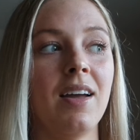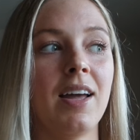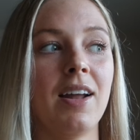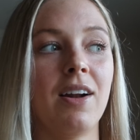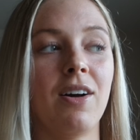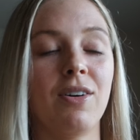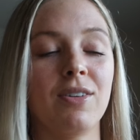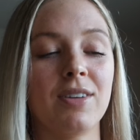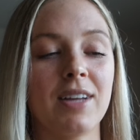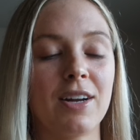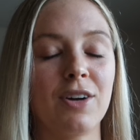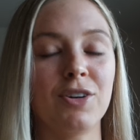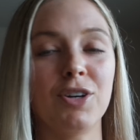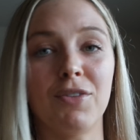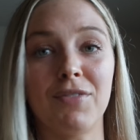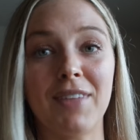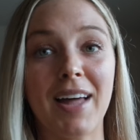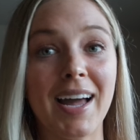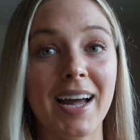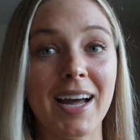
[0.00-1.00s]
And I don't
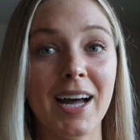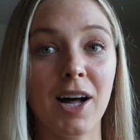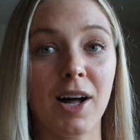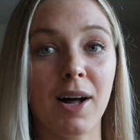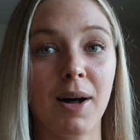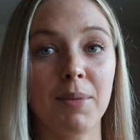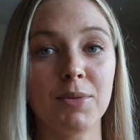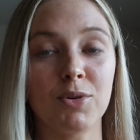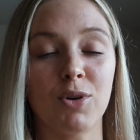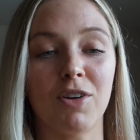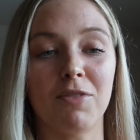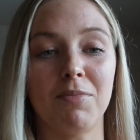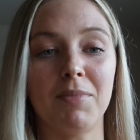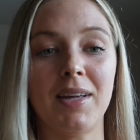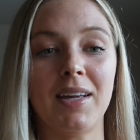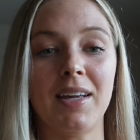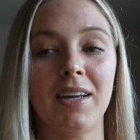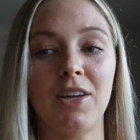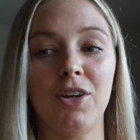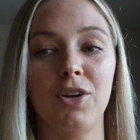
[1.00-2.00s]
know if that helped, or if
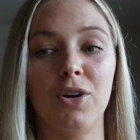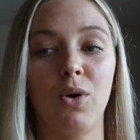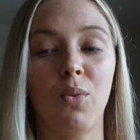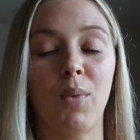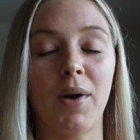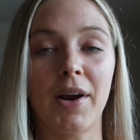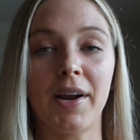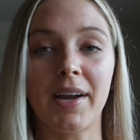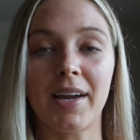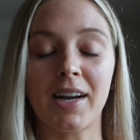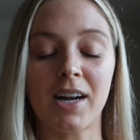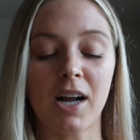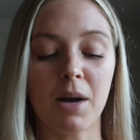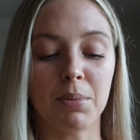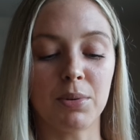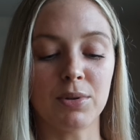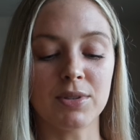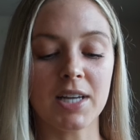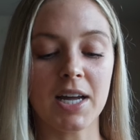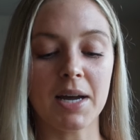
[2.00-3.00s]
me, you know, wearing it a
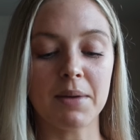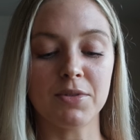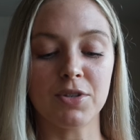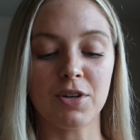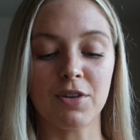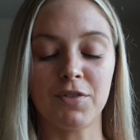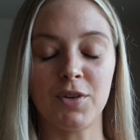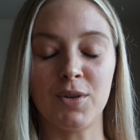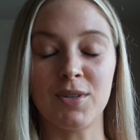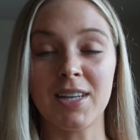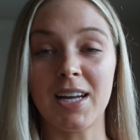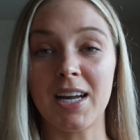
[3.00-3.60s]
couple of times or a few